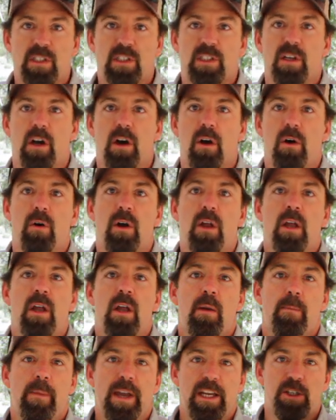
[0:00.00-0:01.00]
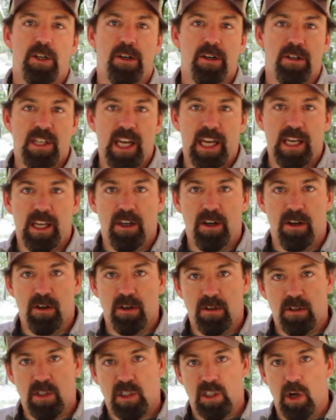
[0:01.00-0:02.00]
So make sure you're taking
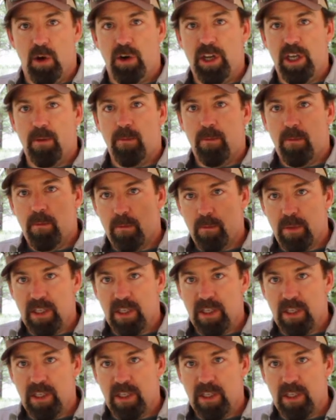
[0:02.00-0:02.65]
your sodium,